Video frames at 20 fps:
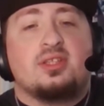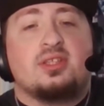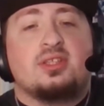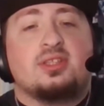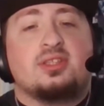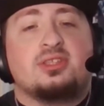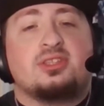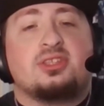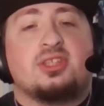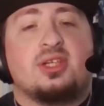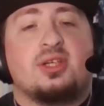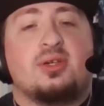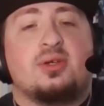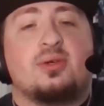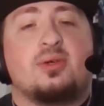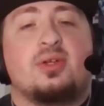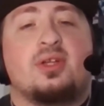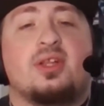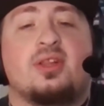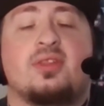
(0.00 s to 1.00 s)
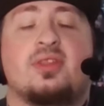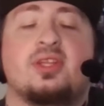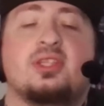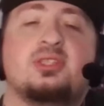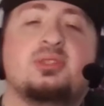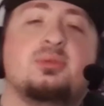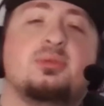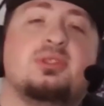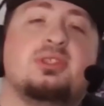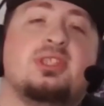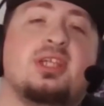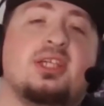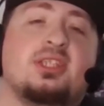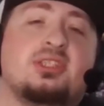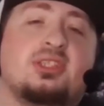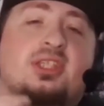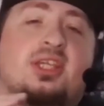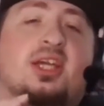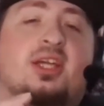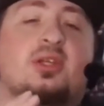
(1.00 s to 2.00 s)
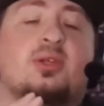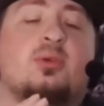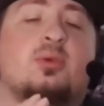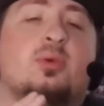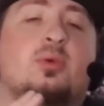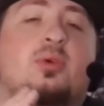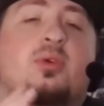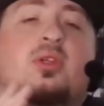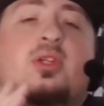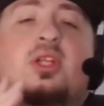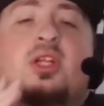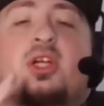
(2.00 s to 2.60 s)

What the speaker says: So this one's actually kind of cool.